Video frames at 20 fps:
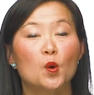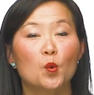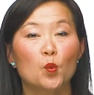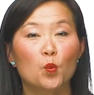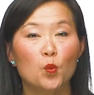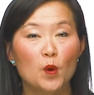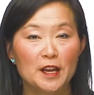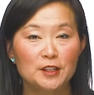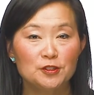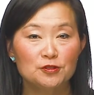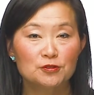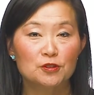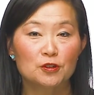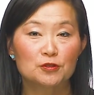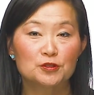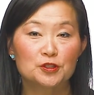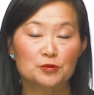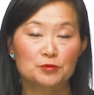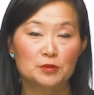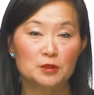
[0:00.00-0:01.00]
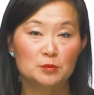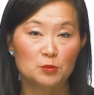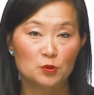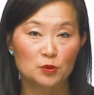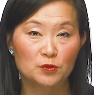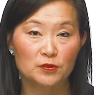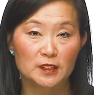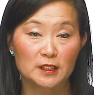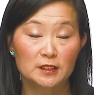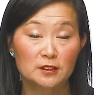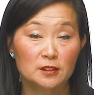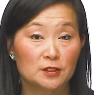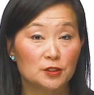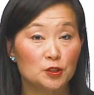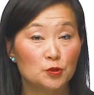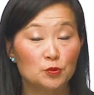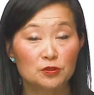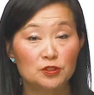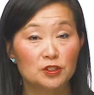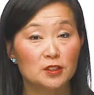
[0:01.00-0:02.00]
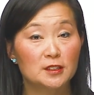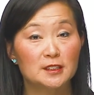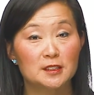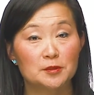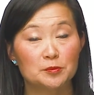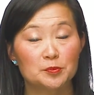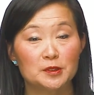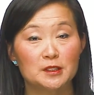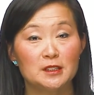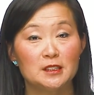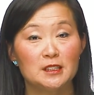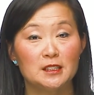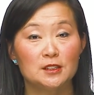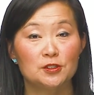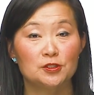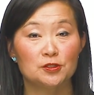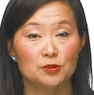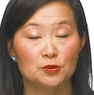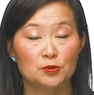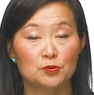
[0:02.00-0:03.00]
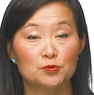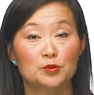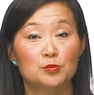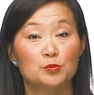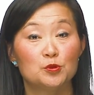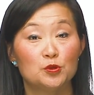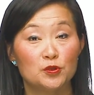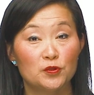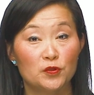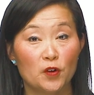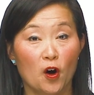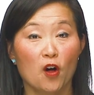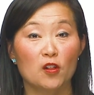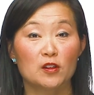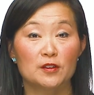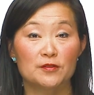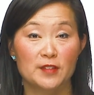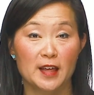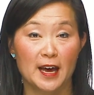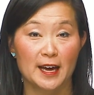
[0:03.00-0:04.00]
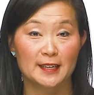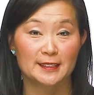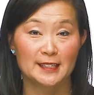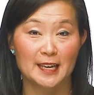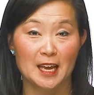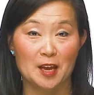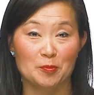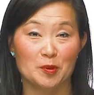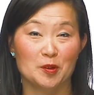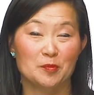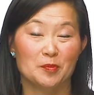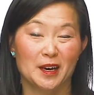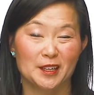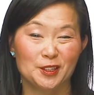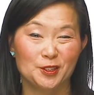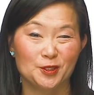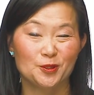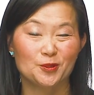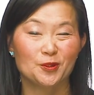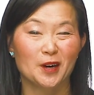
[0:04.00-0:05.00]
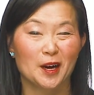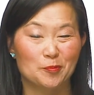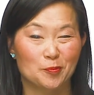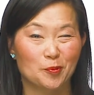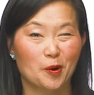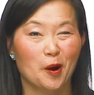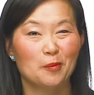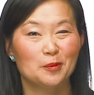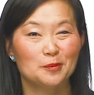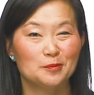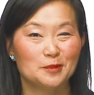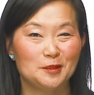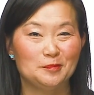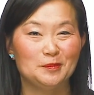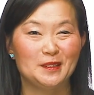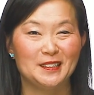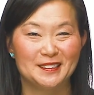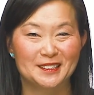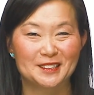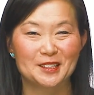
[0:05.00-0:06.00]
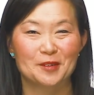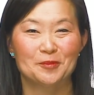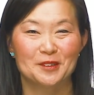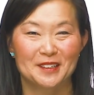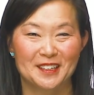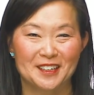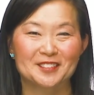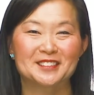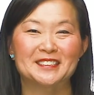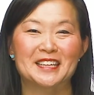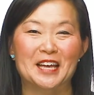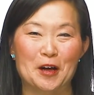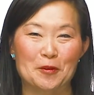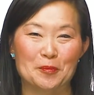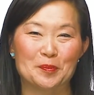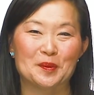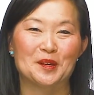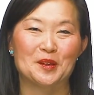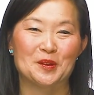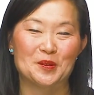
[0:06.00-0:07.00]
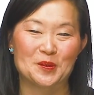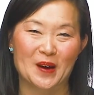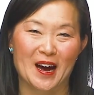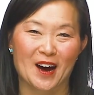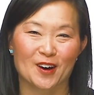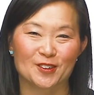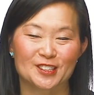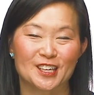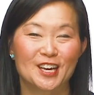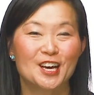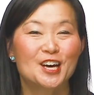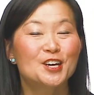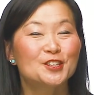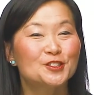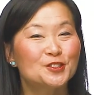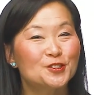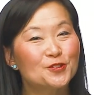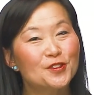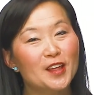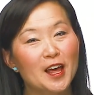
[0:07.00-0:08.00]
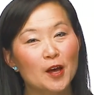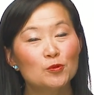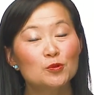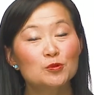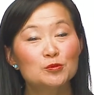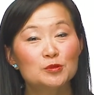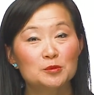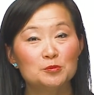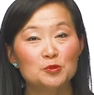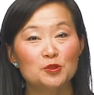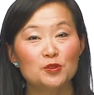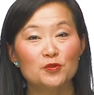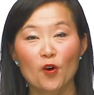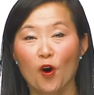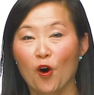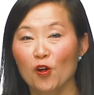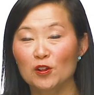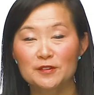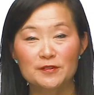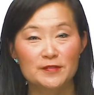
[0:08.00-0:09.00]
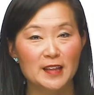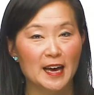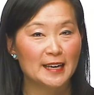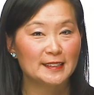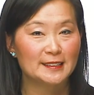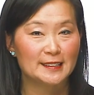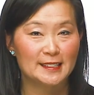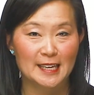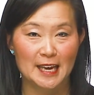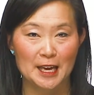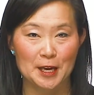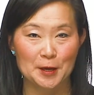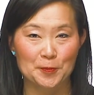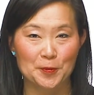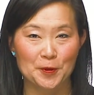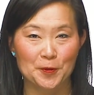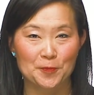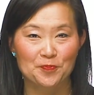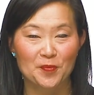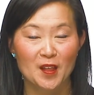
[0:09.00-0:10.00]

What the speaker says: When you go to remove it, you will just simply need to remove all of that tape. And by you, I probably mean someone else helping you out. So they will remove all of that tape.